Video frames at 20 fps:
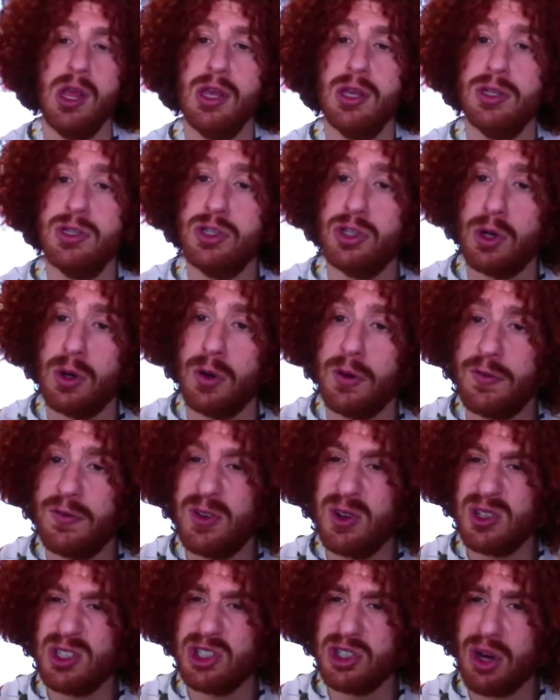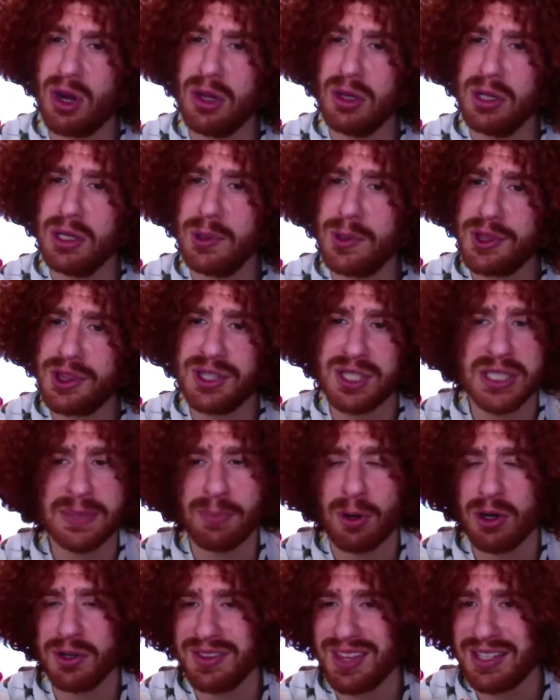So if you're struggling with this
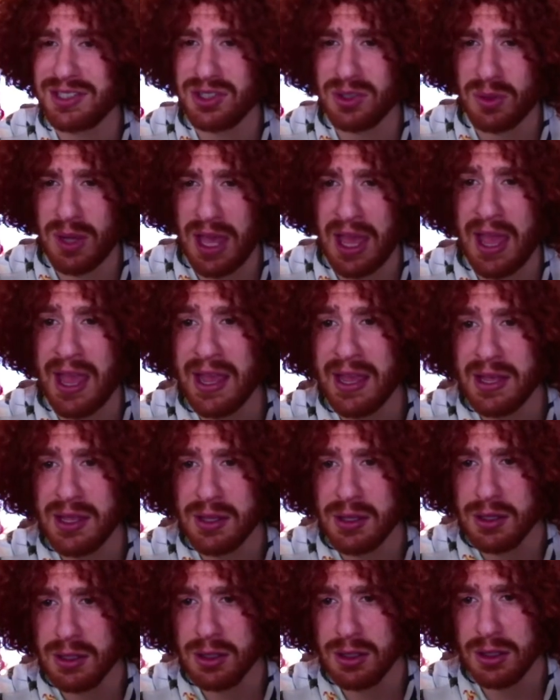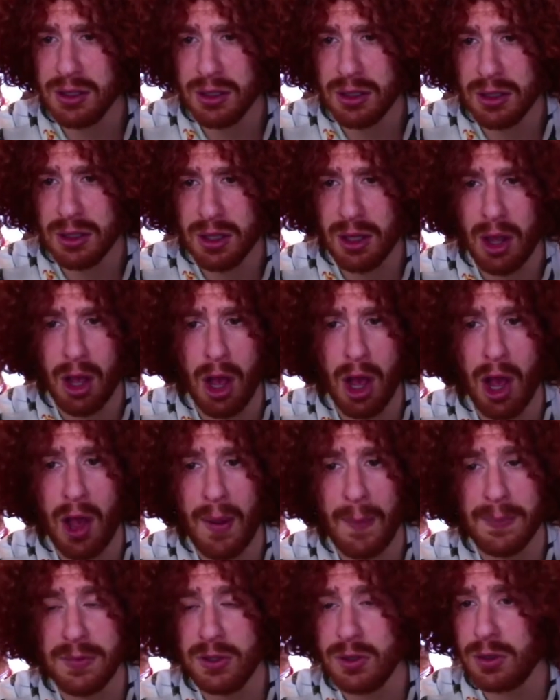part, that's okay.
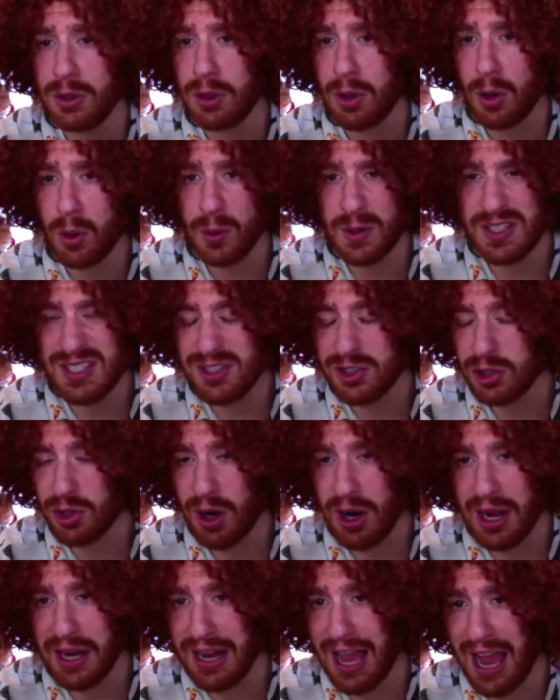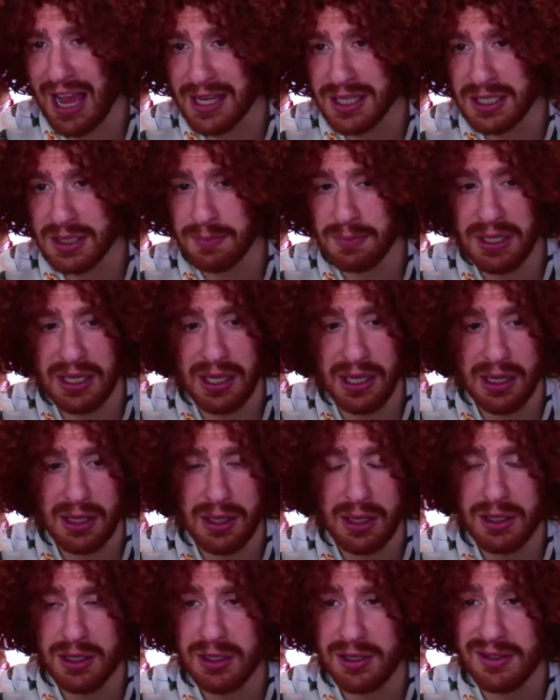You can always try and ask me
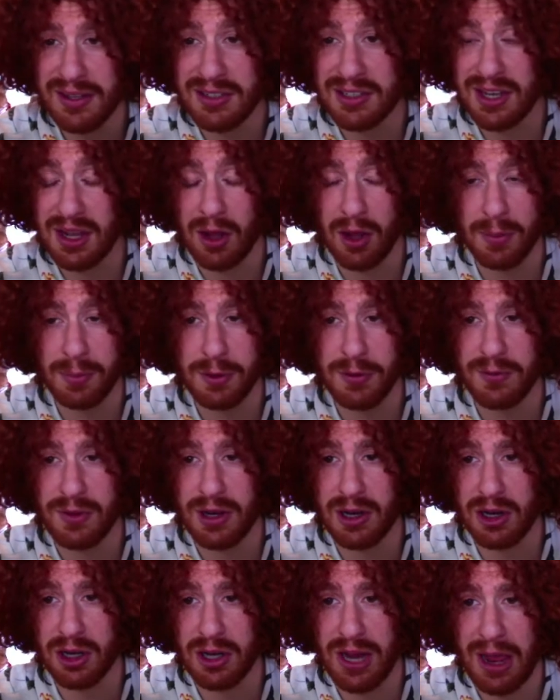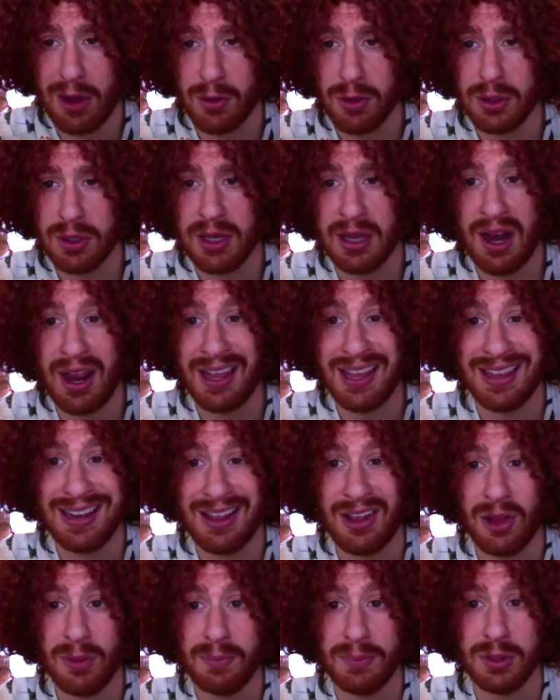to help you figure it out, and I can
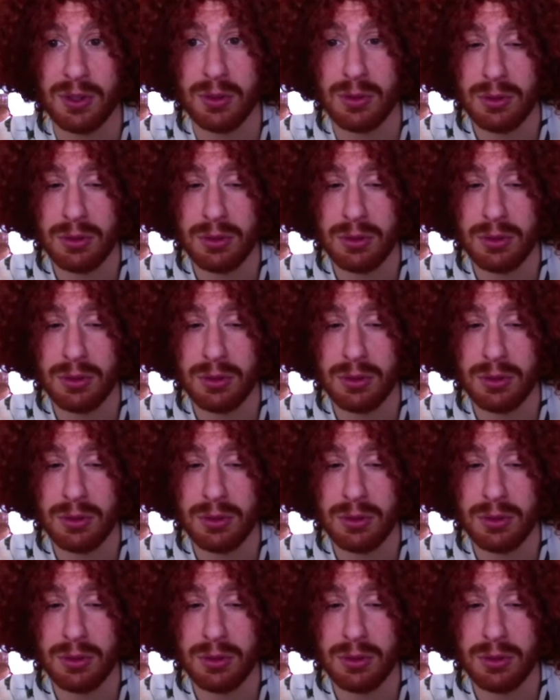help you.